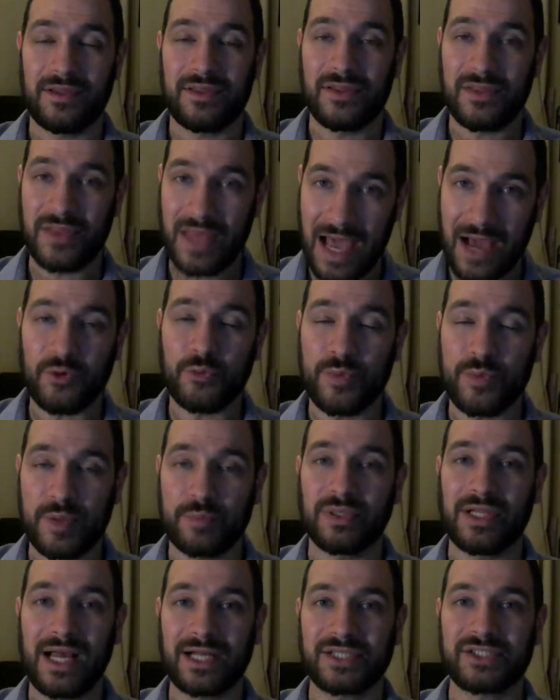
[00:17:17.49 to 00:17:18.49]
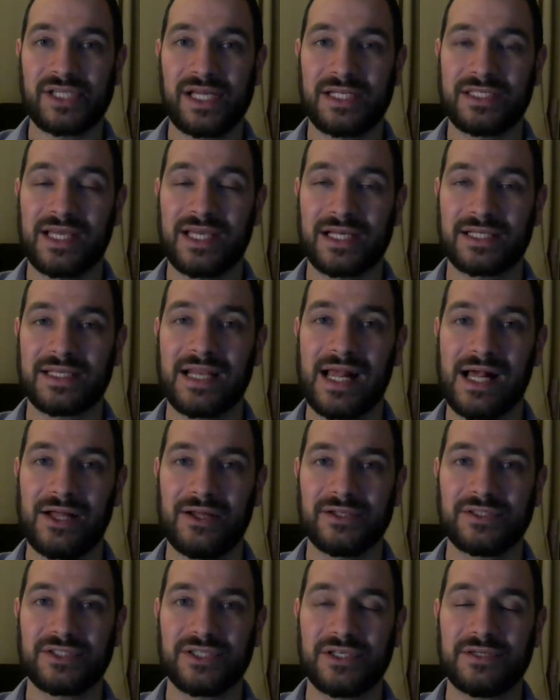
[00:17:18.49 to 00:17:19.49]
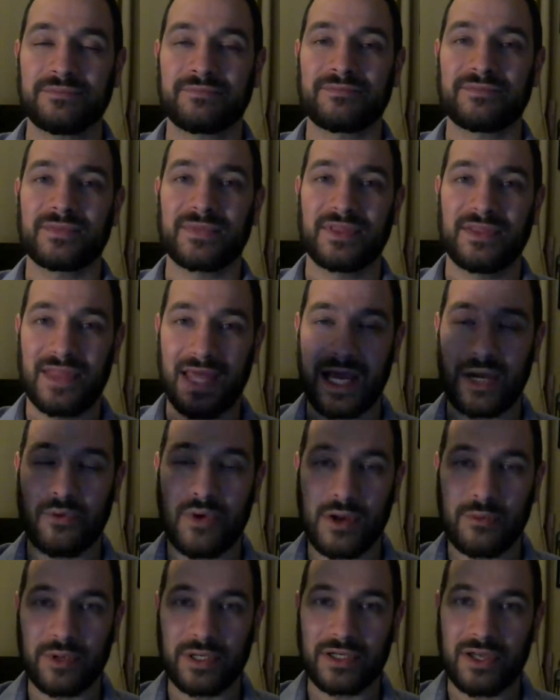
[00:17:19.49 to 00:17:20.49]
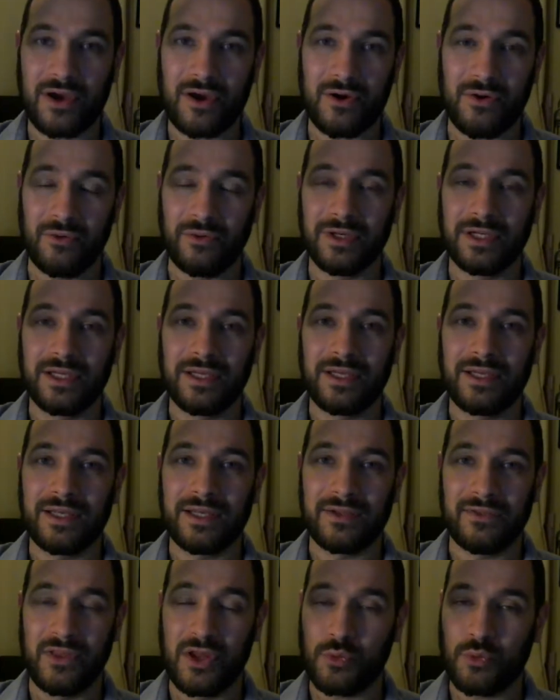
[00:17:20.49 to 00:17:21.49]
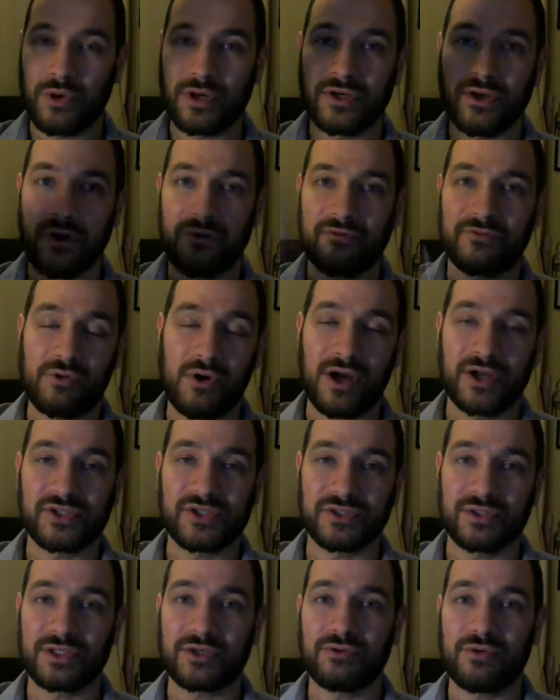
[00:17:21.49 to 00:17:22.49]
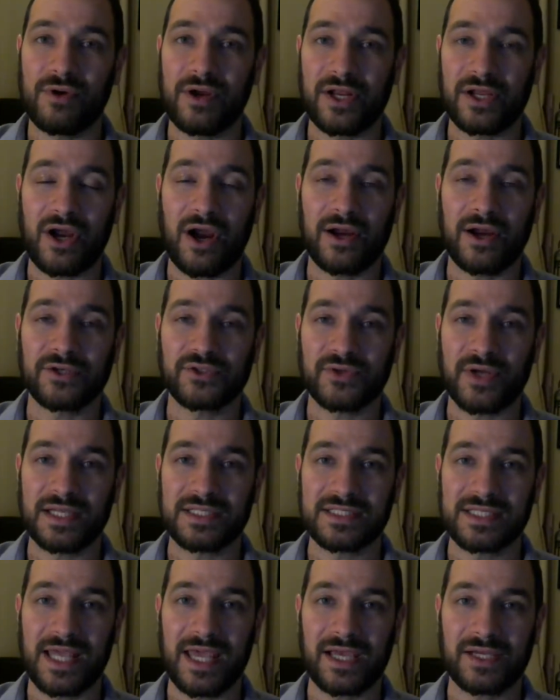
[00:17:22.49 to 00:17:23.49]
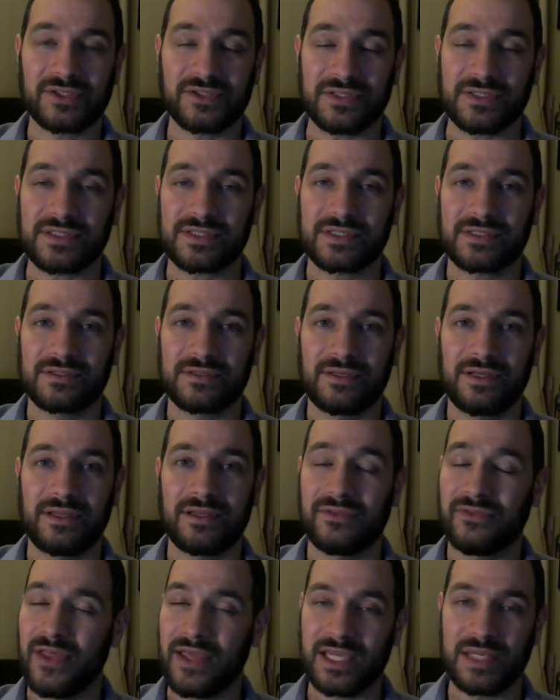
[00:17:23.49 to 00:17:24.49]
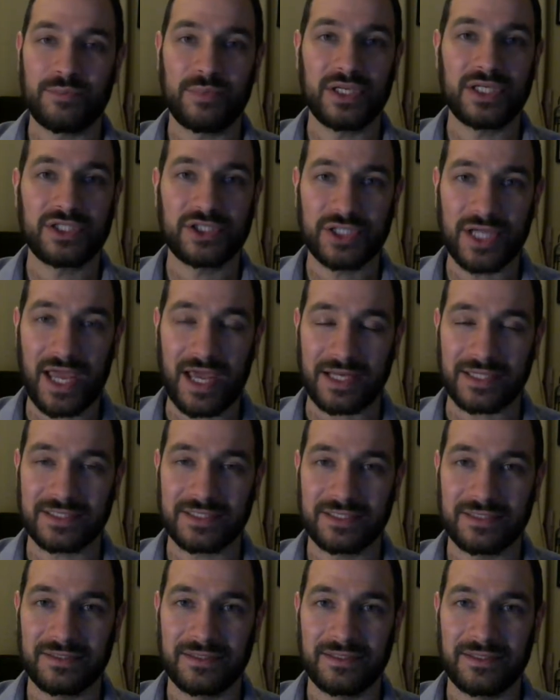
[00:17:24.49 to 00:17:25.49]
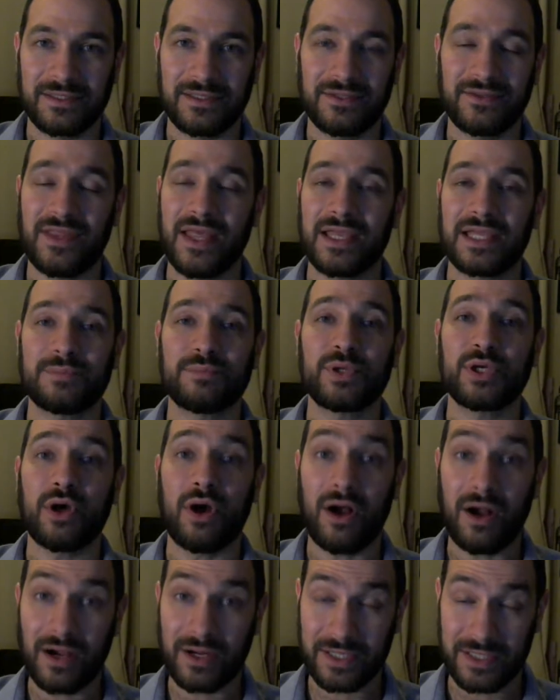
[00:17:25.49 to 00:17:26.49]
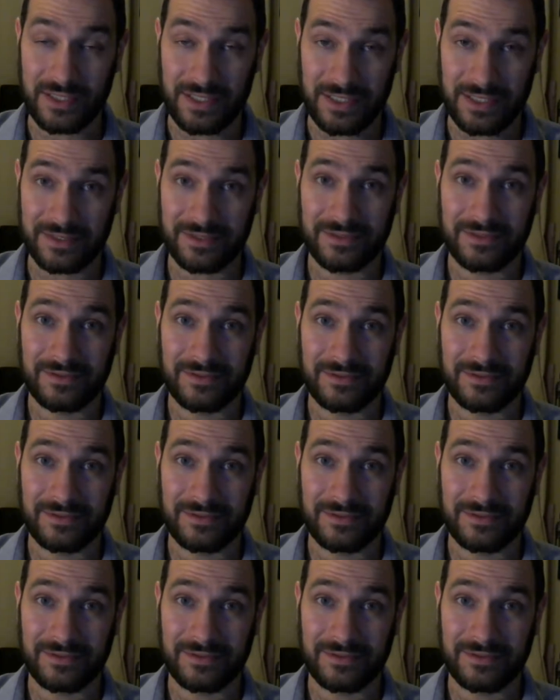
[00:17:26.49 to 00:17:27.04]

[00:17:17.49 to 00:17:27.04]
That will be blockchain technology. That way we know there were no fraudulent credit card transactions. They can be checked. They can be audited.